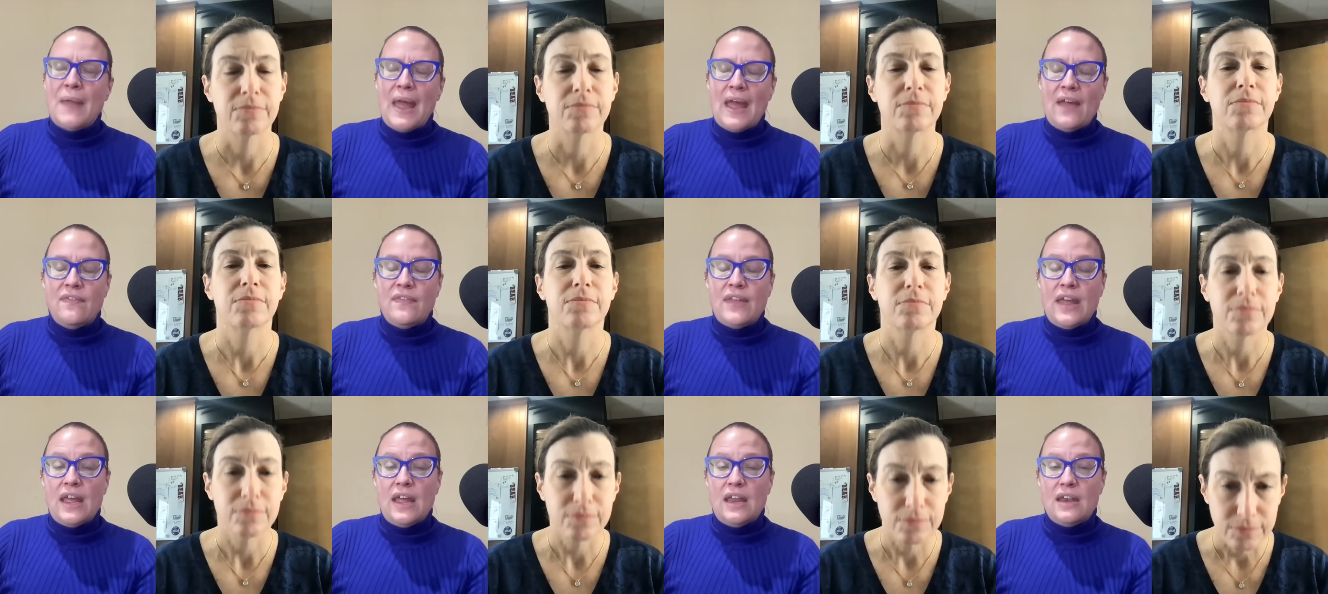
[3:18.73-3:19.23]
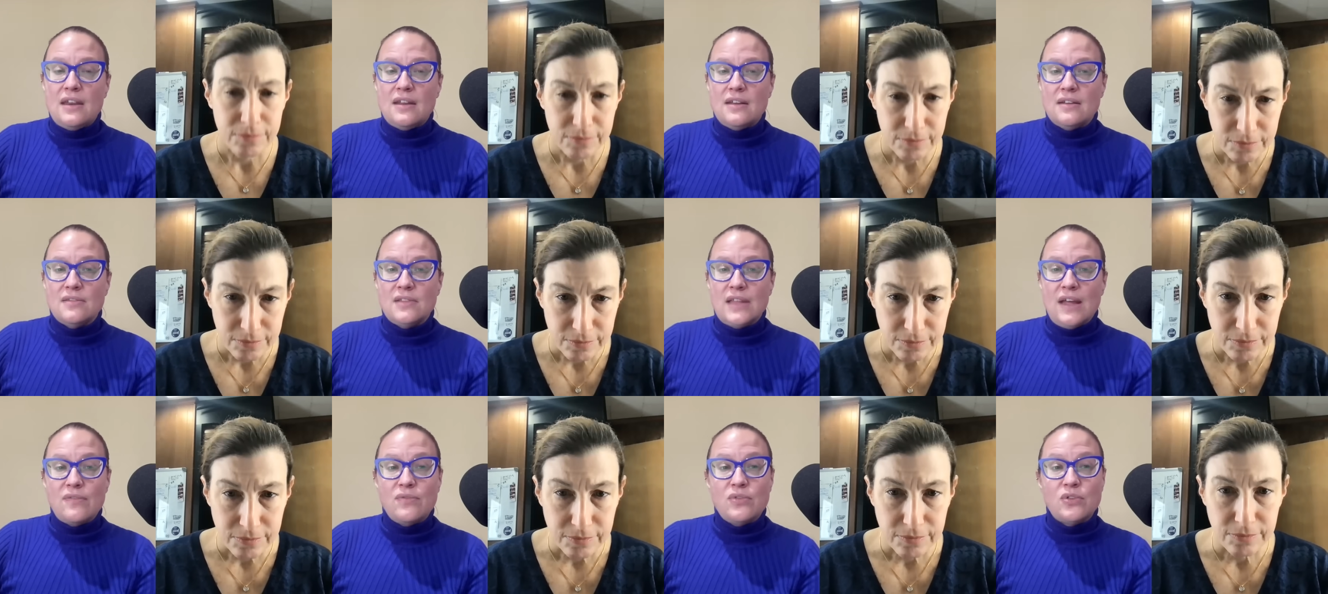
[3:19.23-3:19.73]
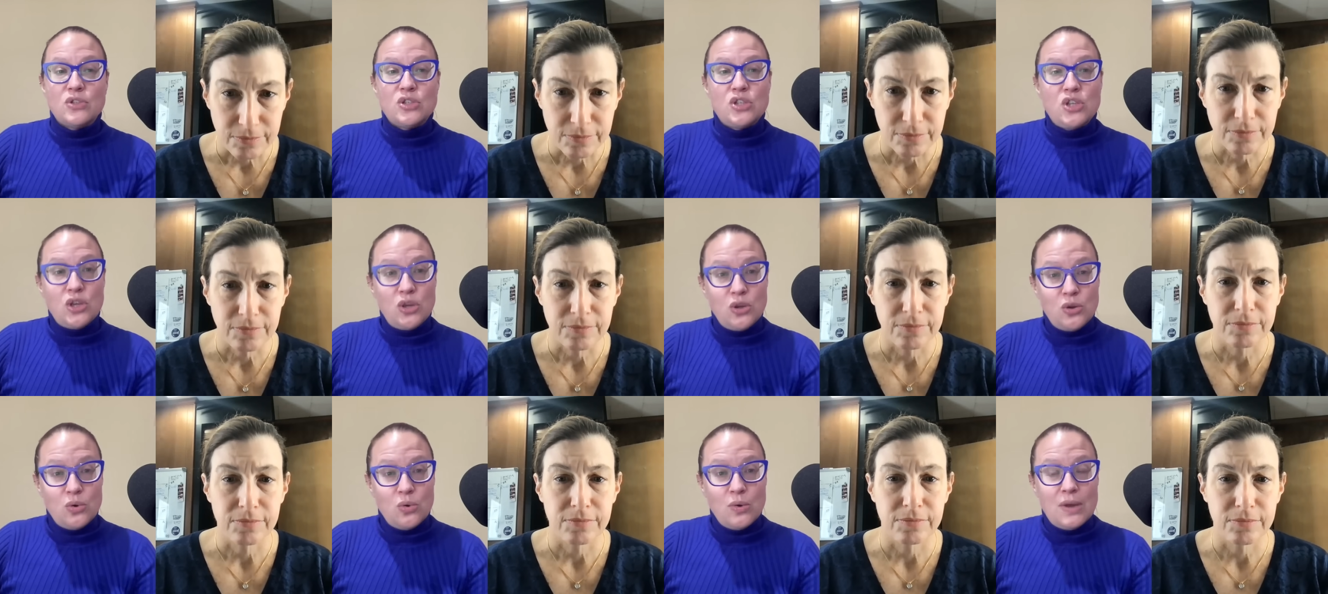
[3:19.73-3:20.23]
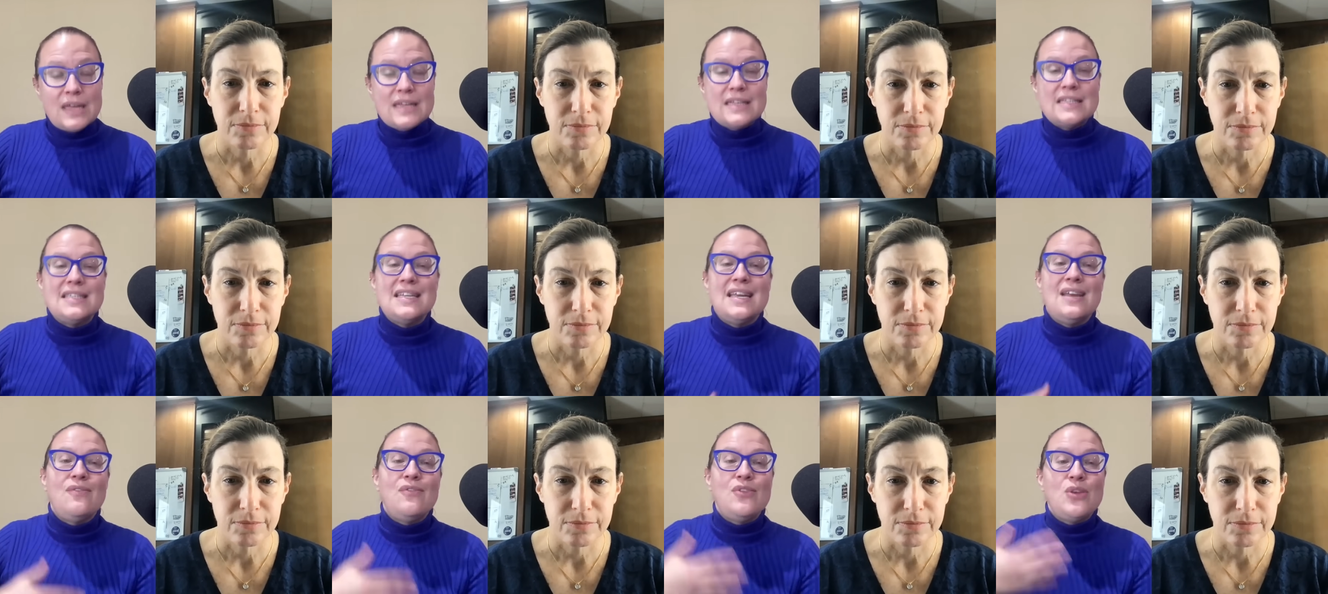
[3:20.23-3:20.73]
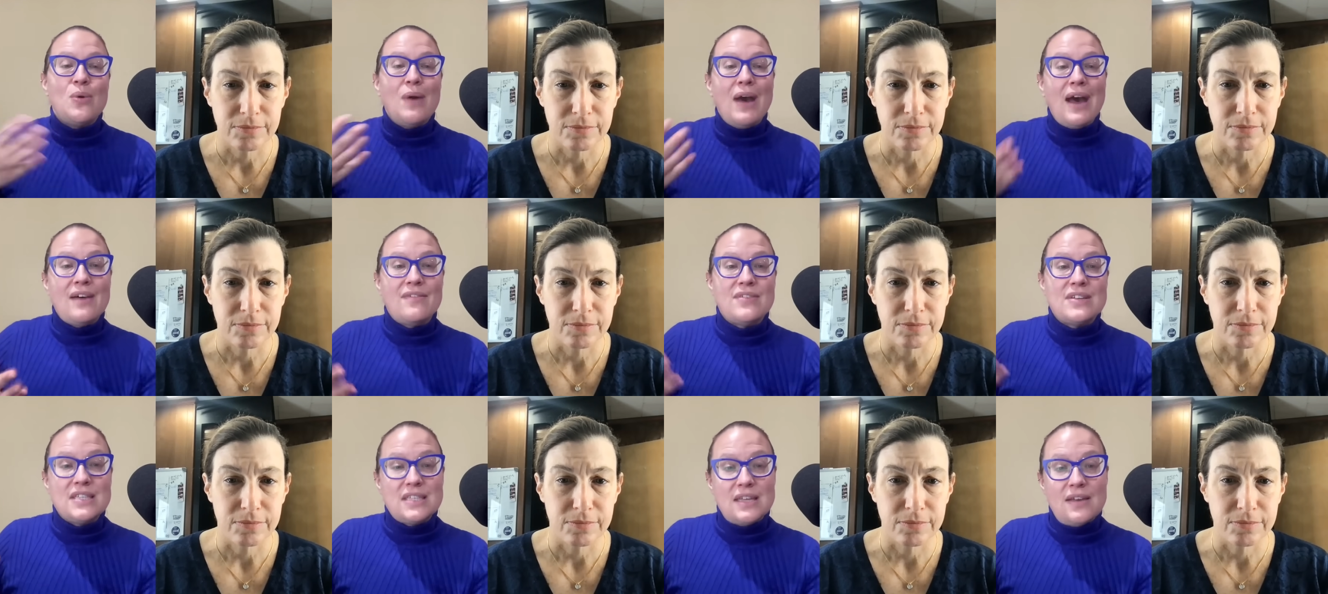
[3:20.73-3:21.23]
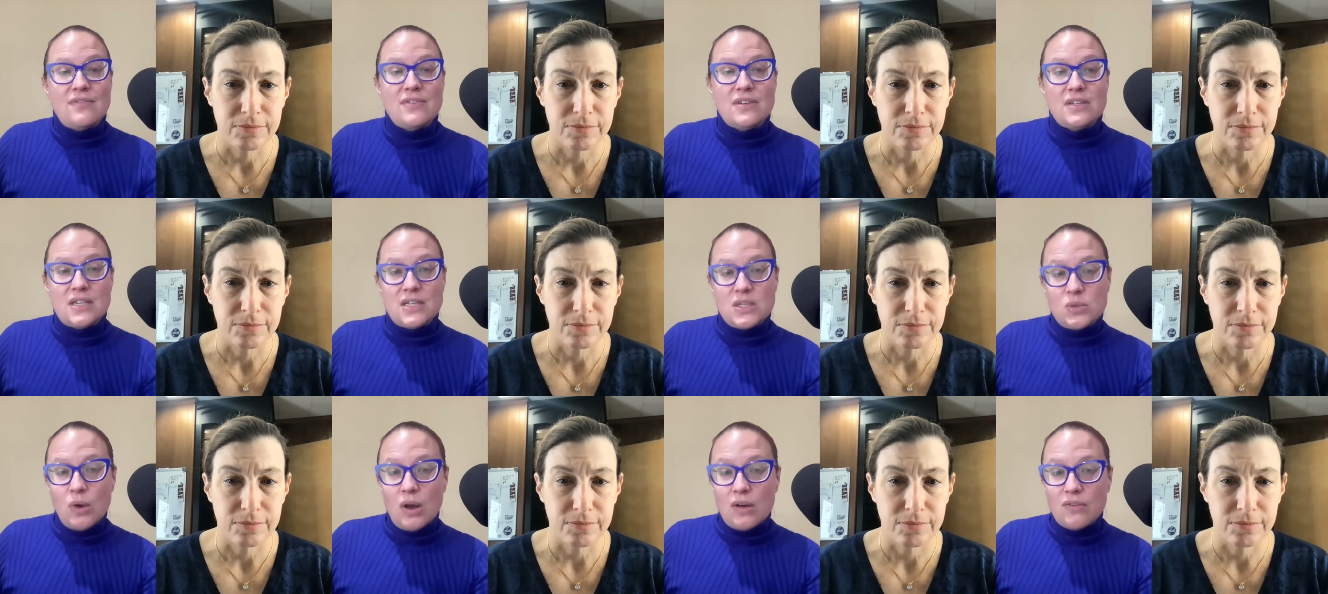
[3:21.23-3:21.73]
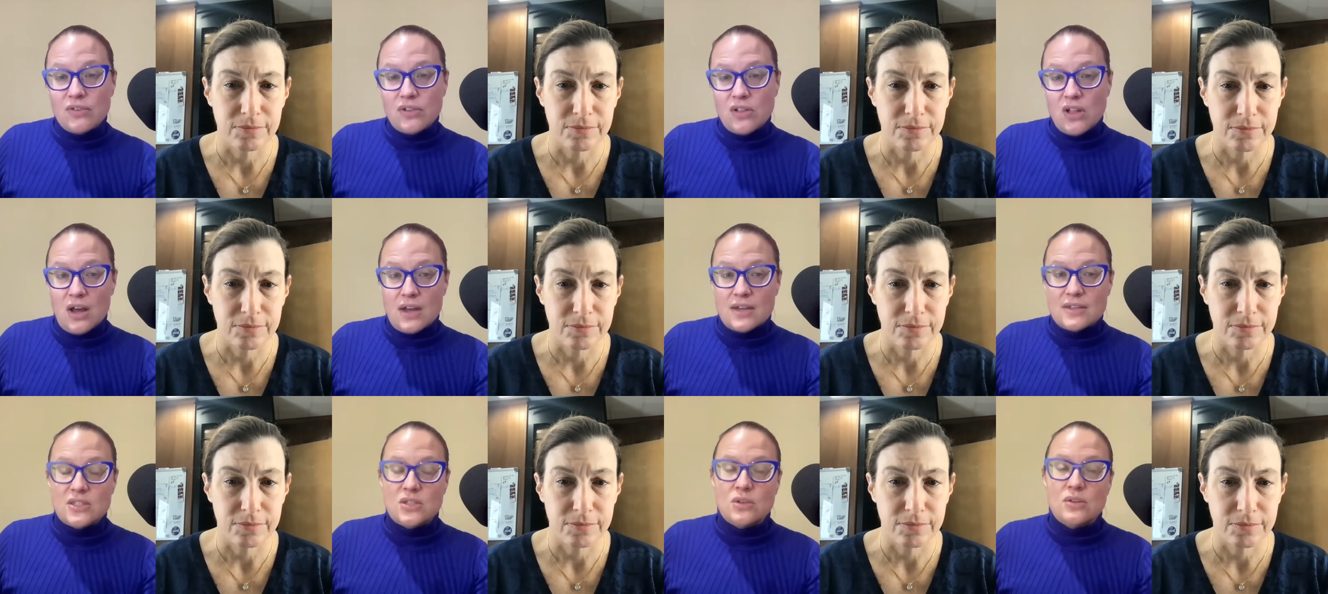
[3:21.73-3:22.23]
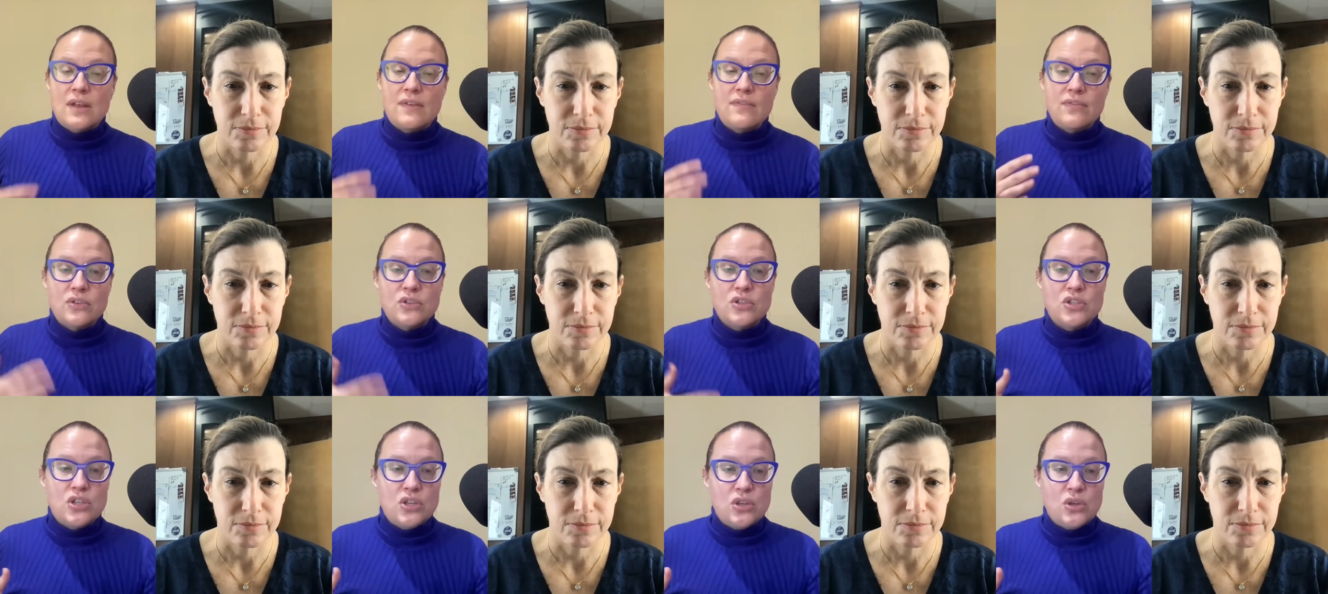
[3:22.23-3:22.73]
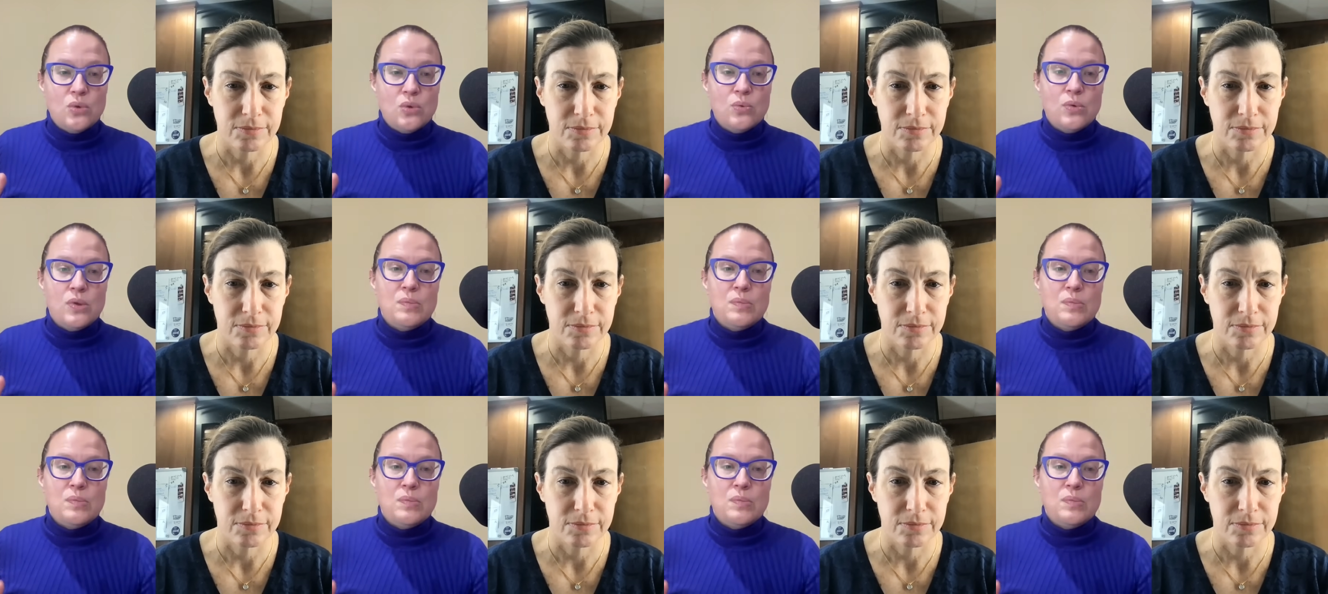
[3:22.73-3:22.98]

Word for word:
Speaker 1: and then level two is if you have a 70 12 clause. So level two